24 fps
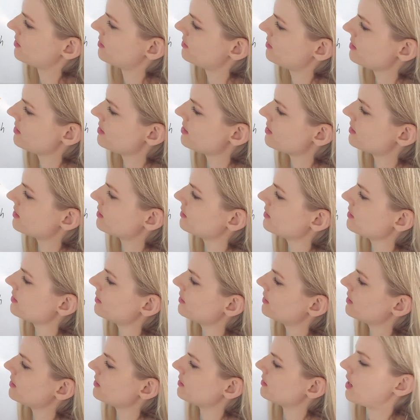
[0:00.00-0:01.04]
see
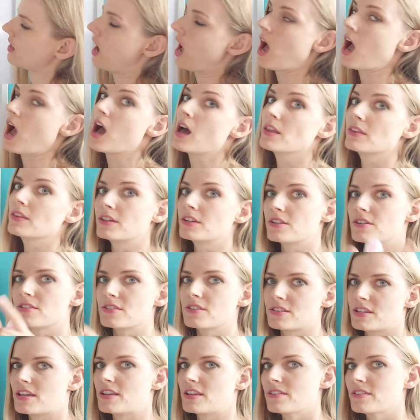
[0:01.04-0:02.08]
clearly,
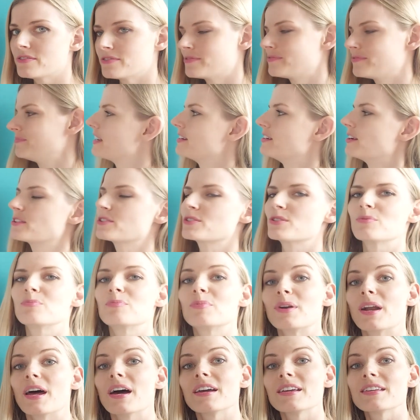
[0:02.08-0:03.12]
there's dative. Not
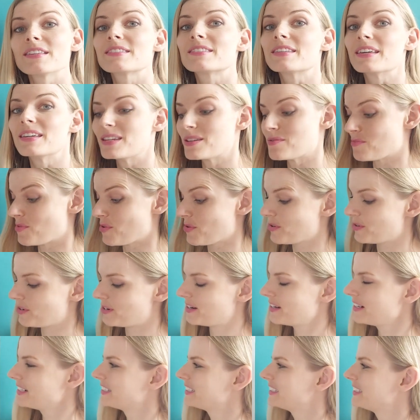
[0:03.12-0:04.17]
surprised
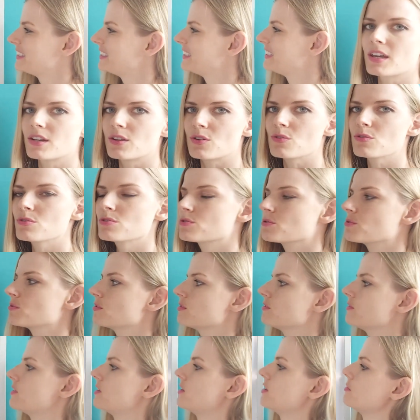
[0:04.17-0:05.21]
anymore. And also
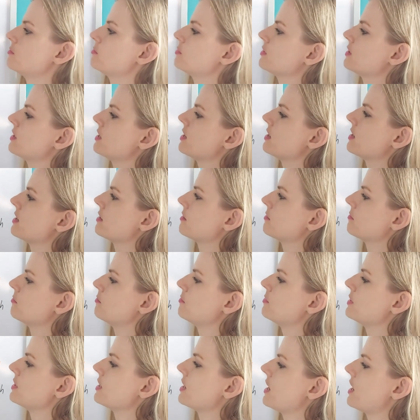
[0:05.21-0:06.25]
the verb
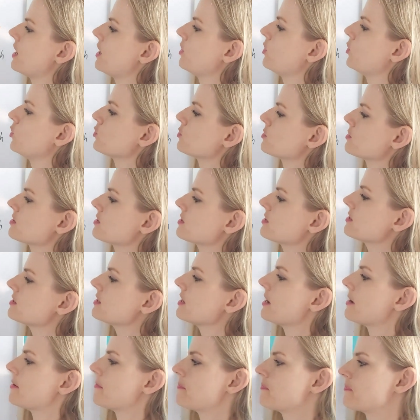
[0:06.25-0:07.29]
běhalo
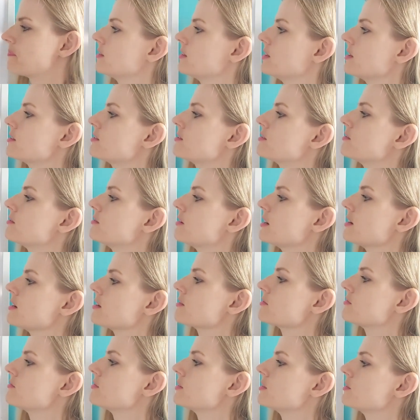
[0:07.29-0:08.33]
se. Did the
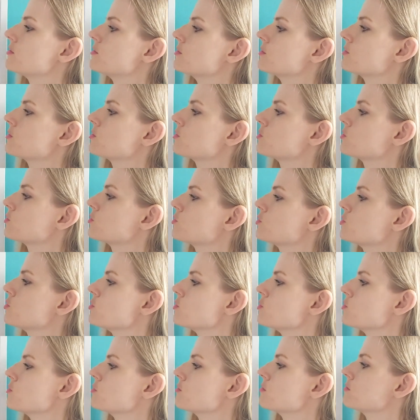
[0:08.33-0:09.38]
running feel good to
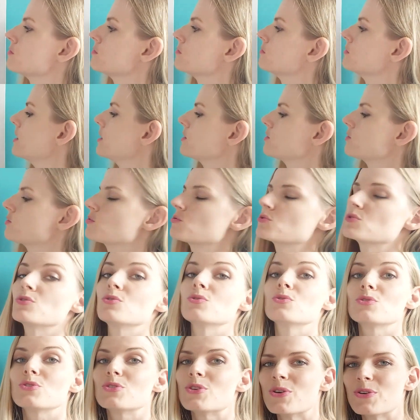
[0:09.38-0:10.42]
you in those
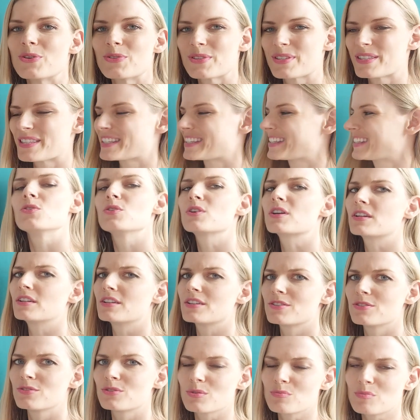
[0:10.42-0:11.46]
new shoes? You can
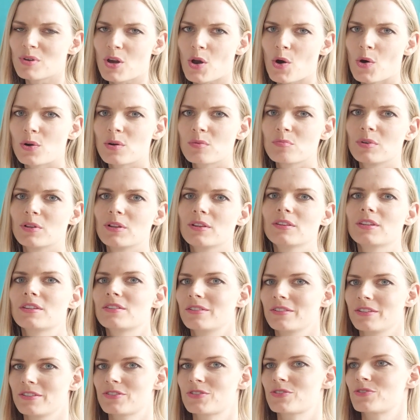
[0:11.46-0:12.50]
listen to my horrible
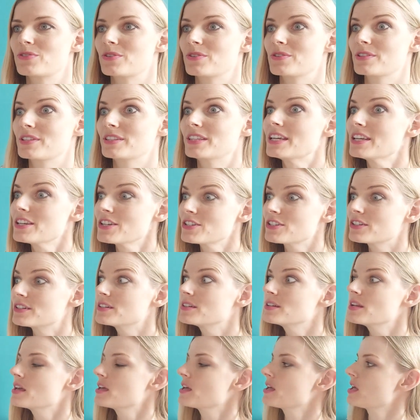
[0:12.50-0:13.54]
little
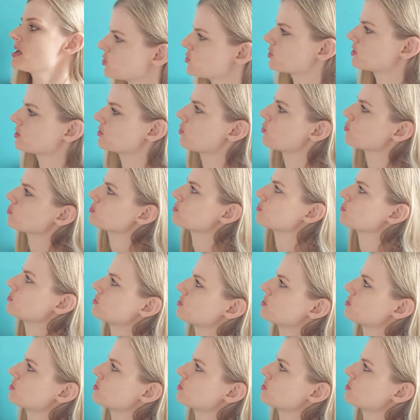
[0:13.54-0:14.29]
translation. You can also